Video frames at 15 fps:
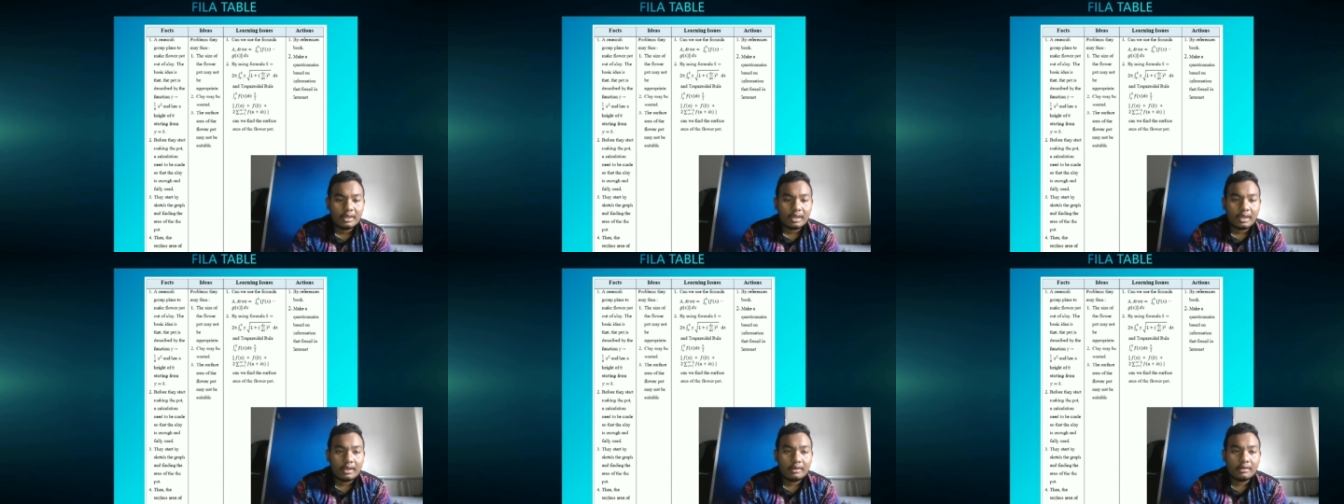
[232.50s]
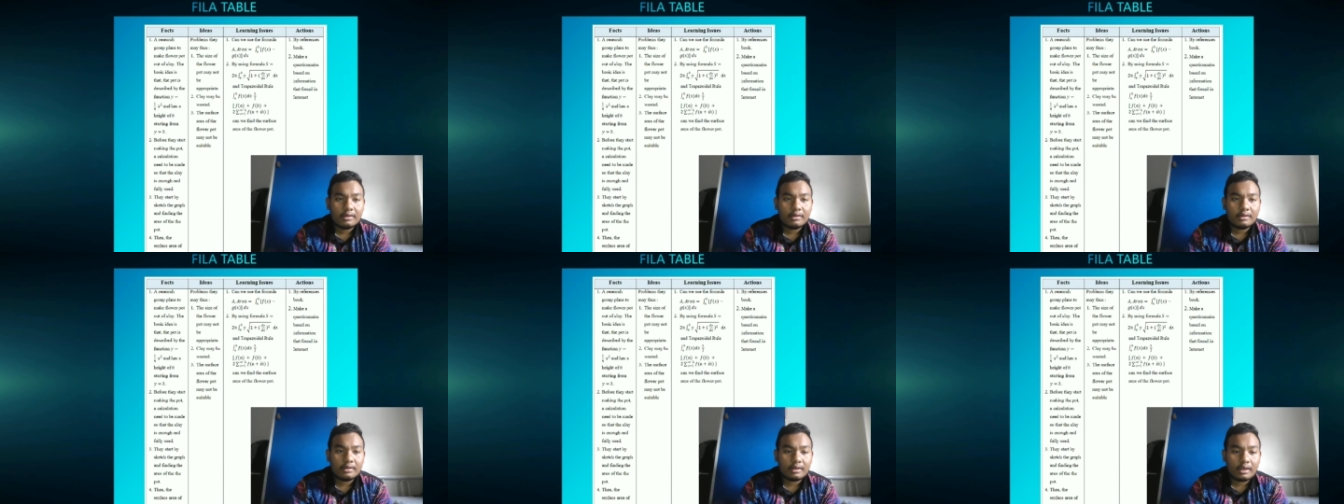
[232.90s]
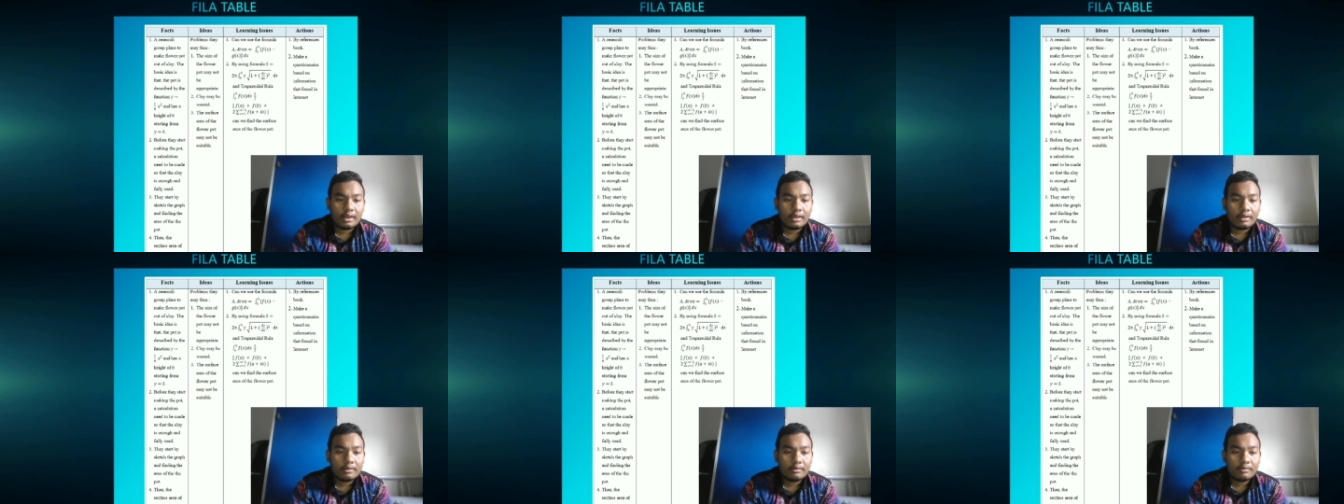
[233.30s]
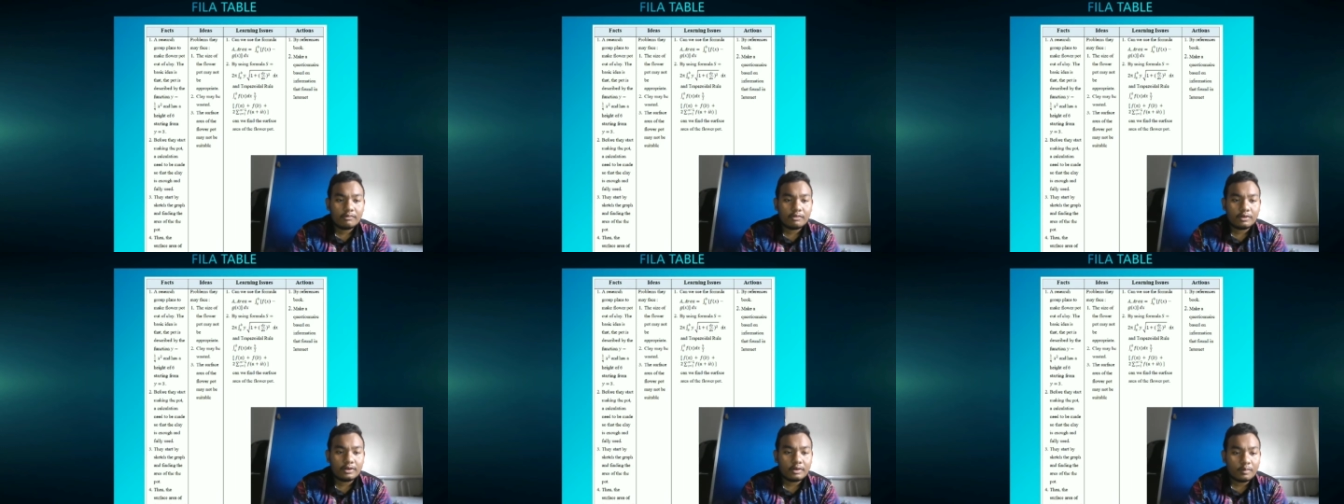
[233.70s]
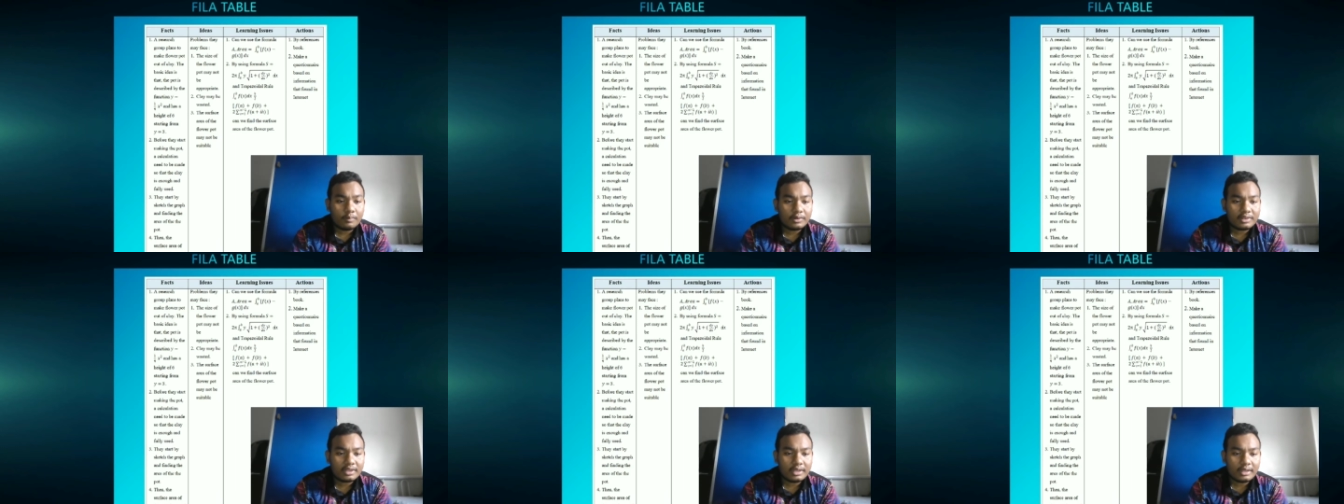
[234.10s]
And for the
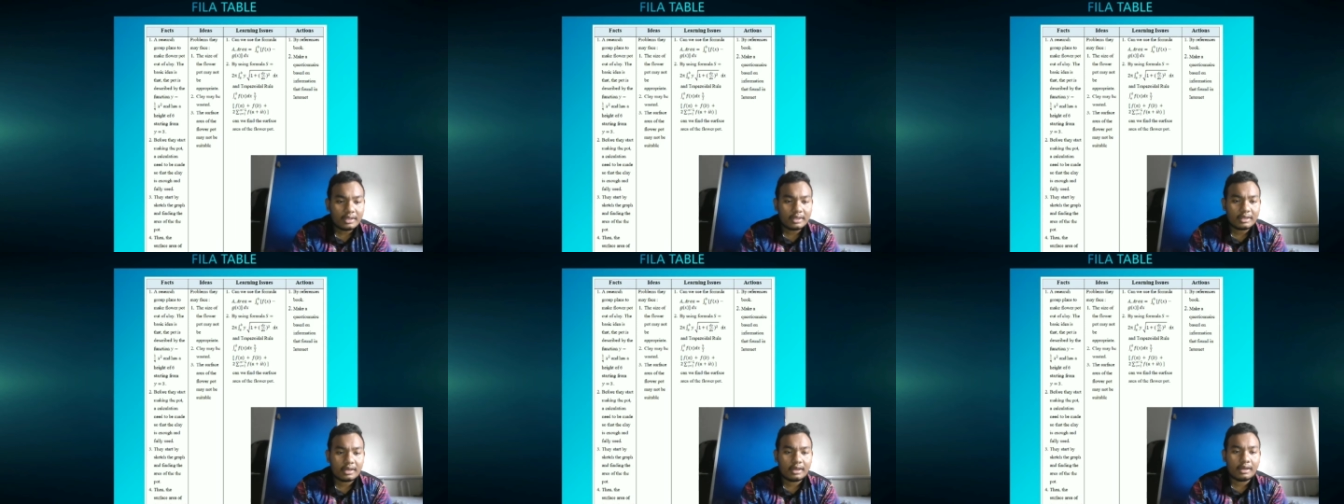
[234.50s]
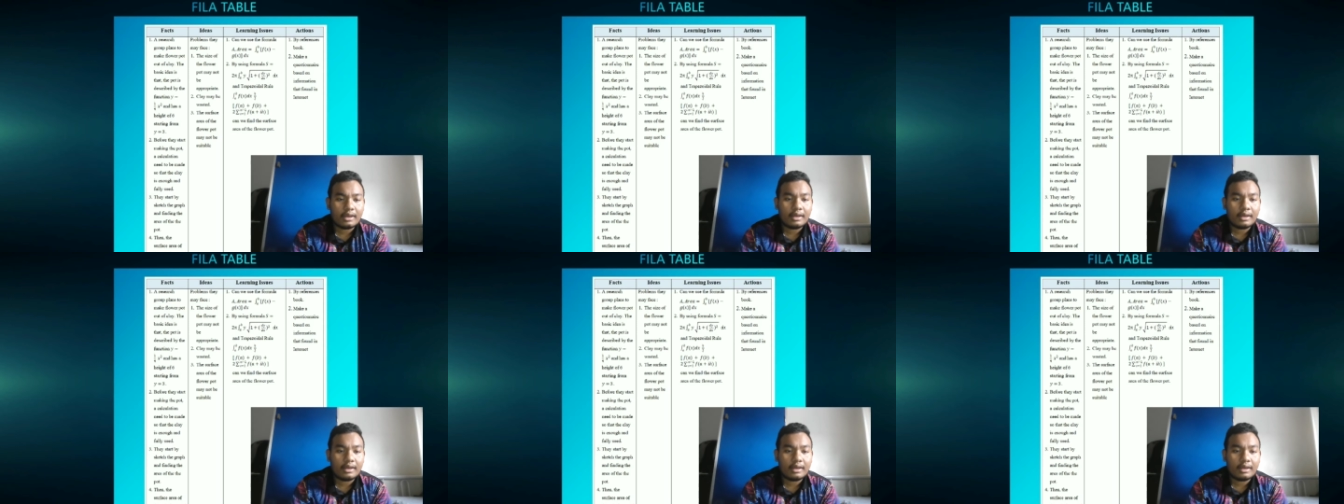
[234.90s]
number 3,